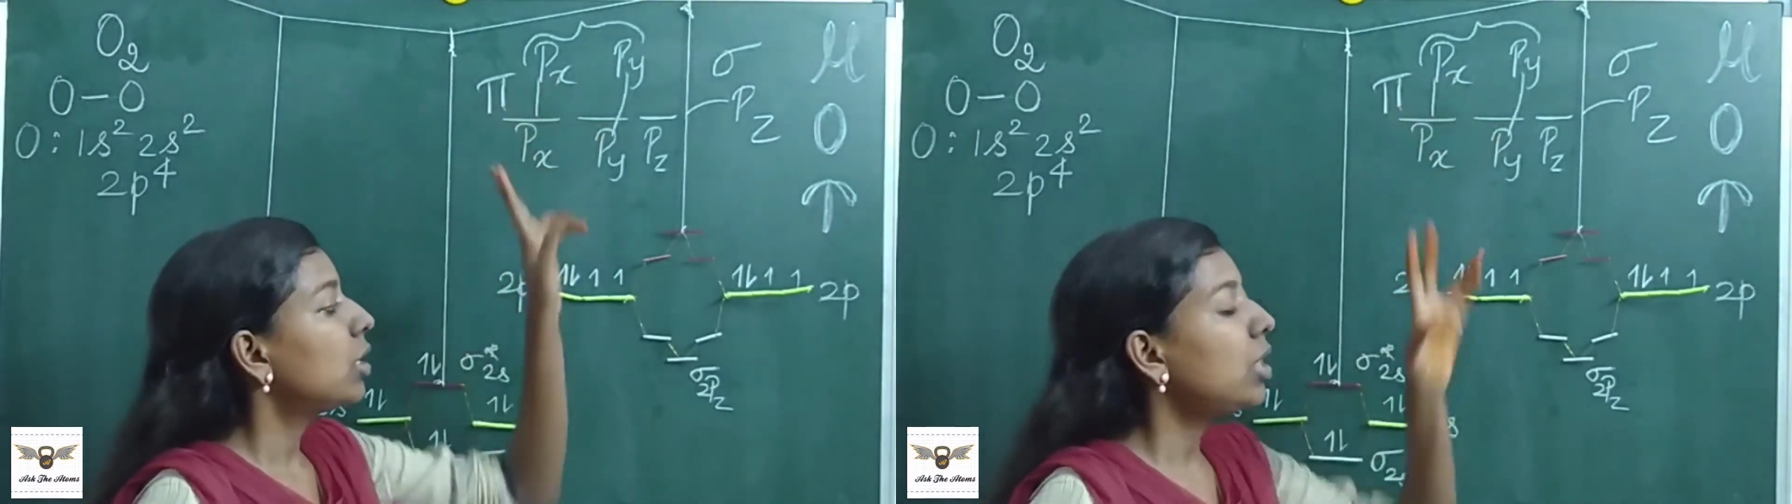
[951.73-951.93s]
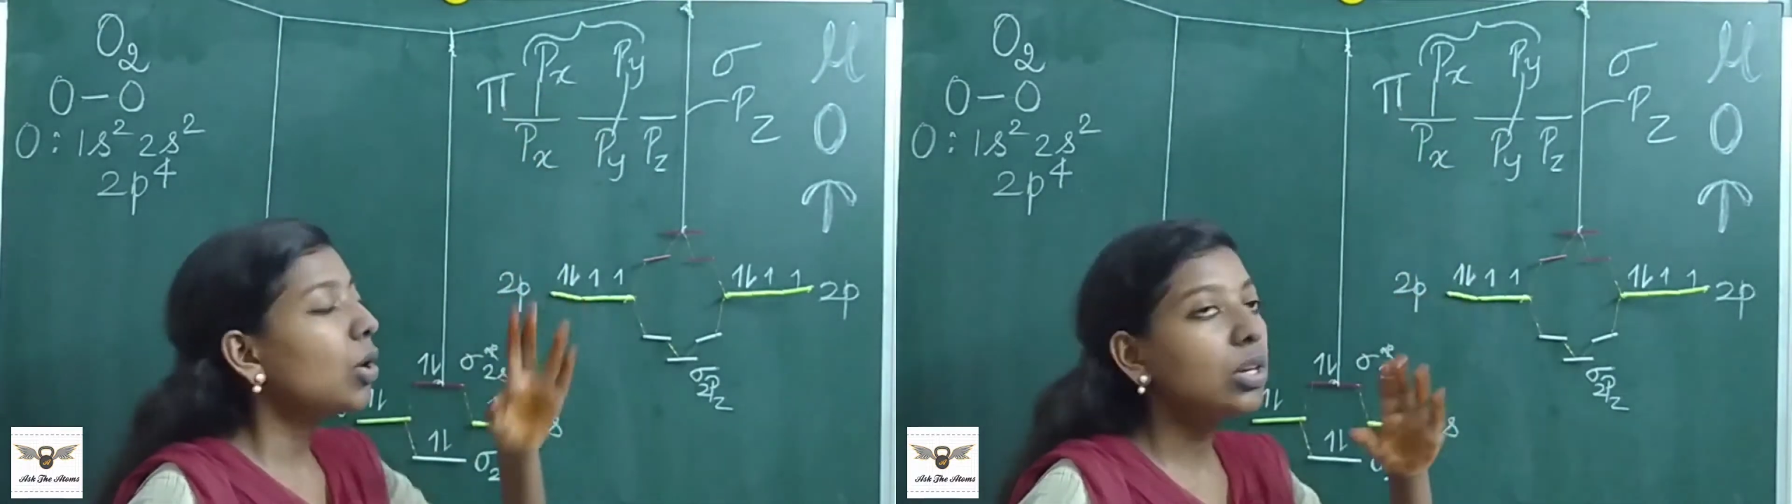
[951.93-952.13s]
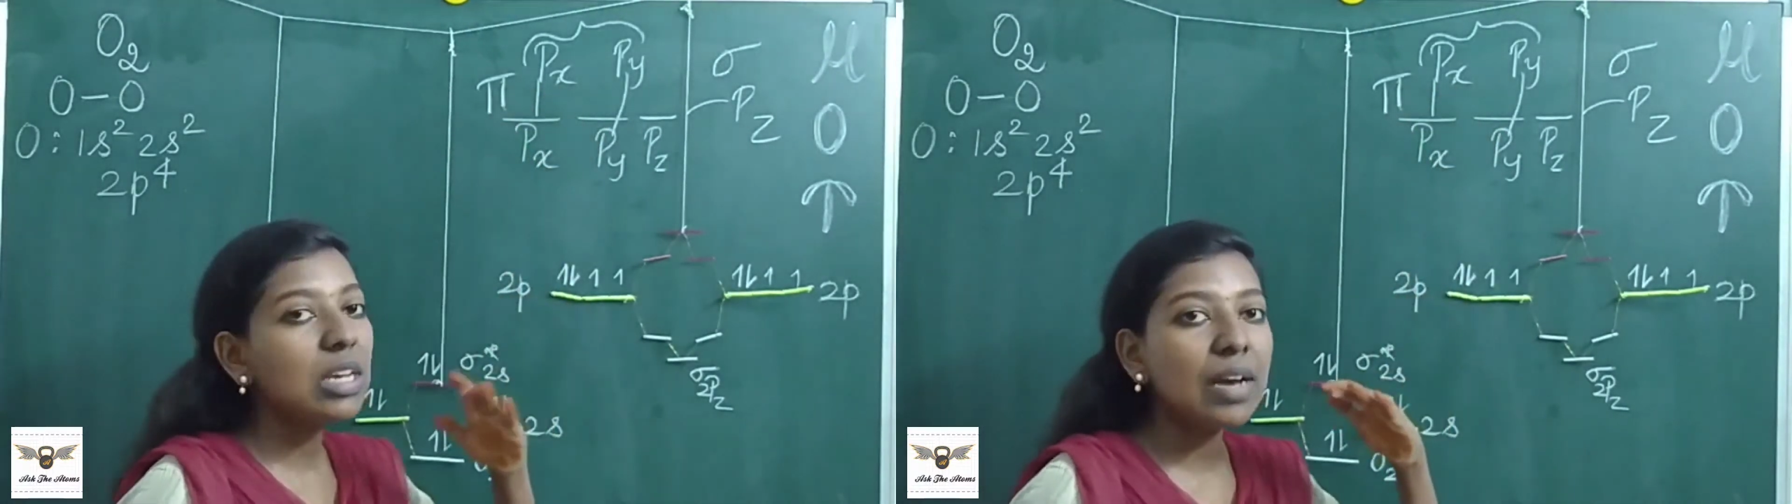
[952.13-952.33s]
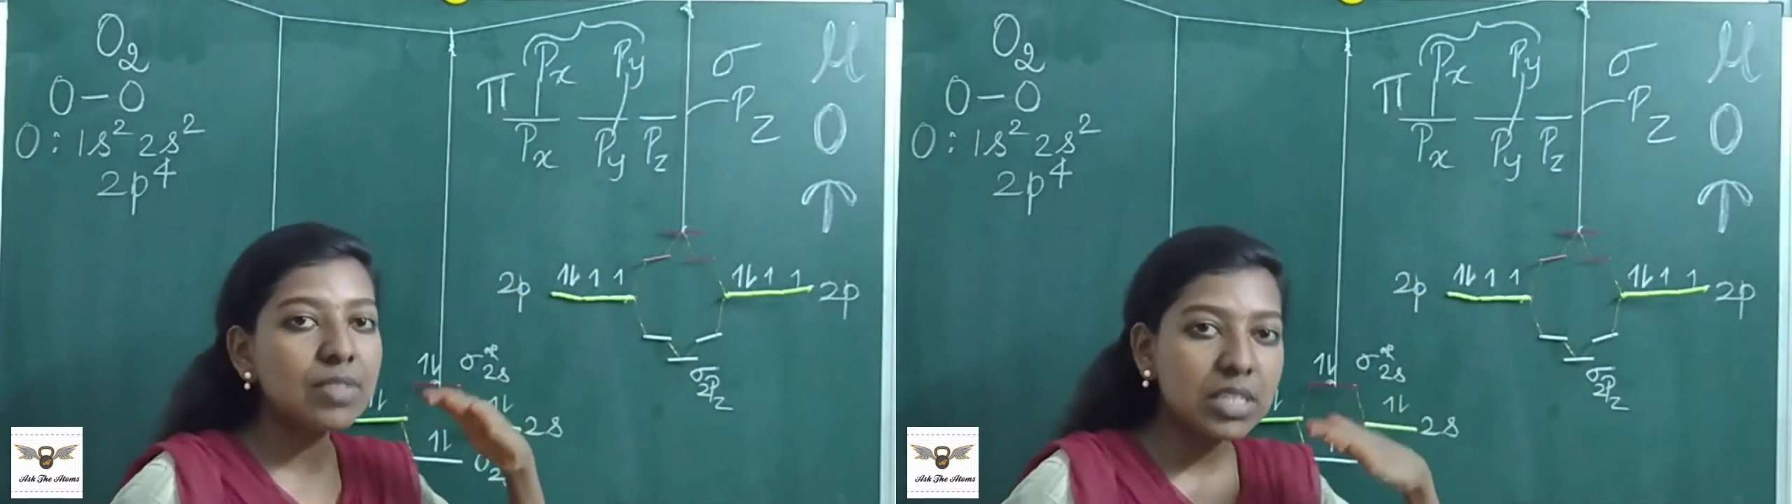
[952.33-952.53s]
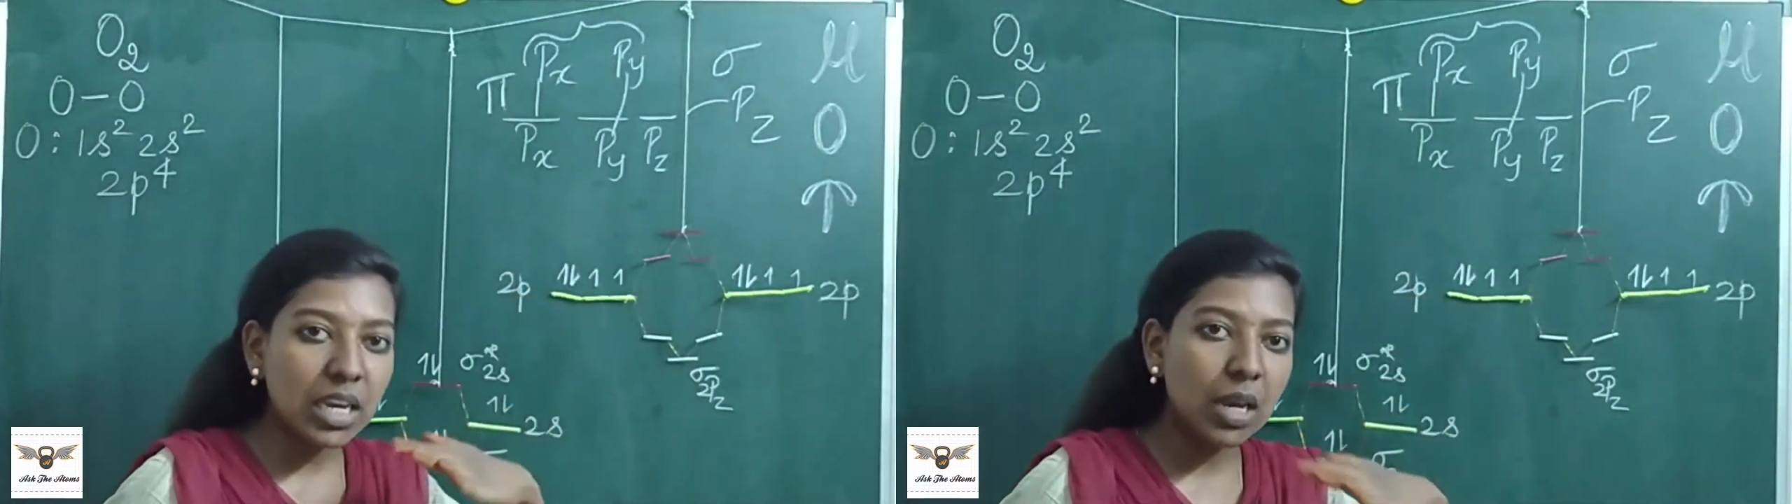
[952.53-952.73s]
They are going to have
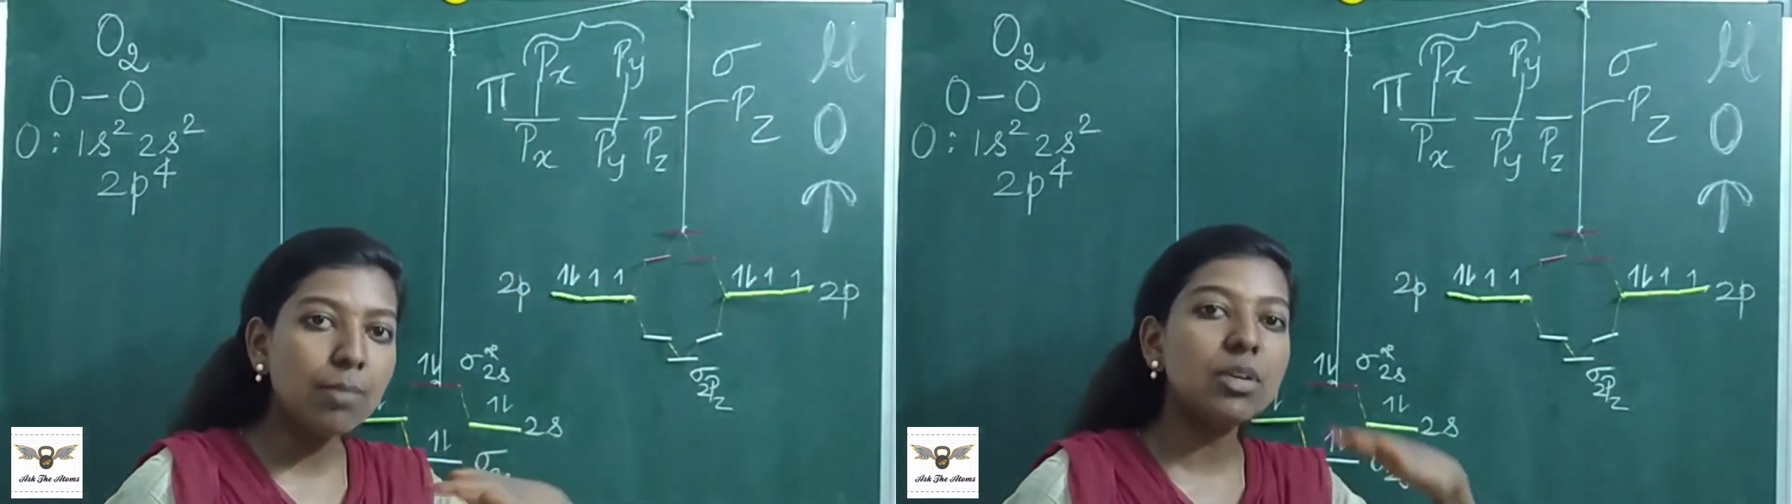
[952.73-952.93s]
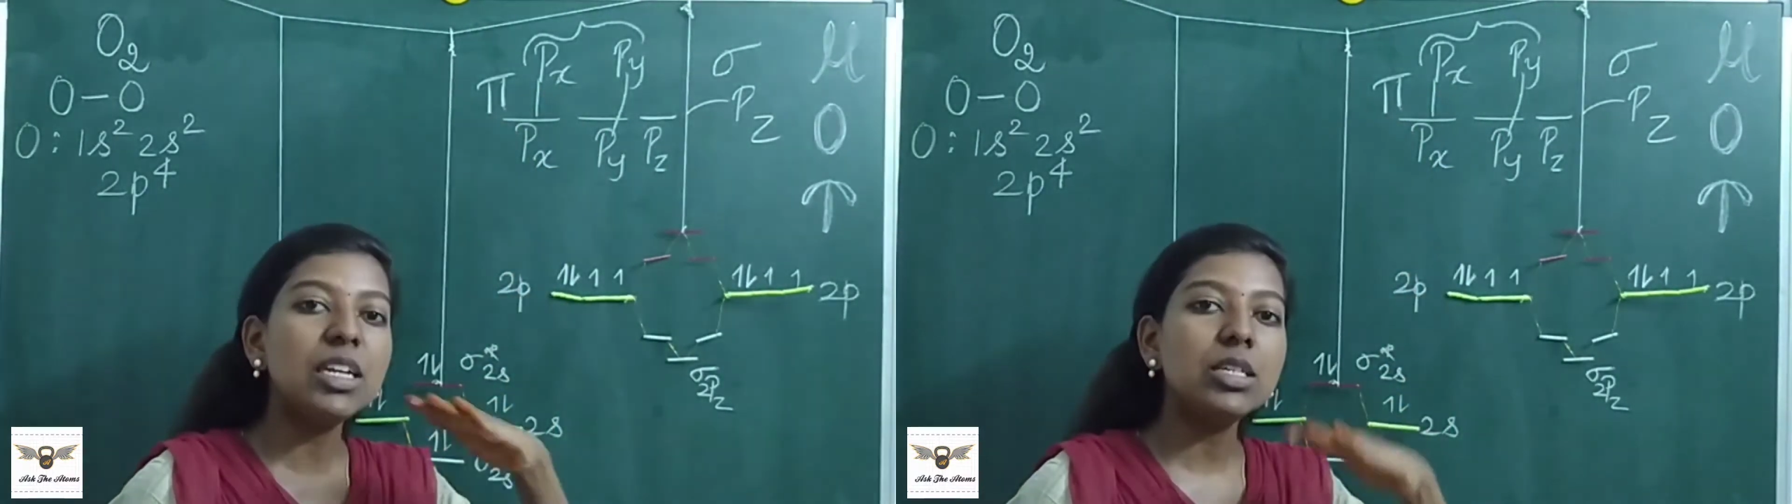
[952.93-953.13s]
same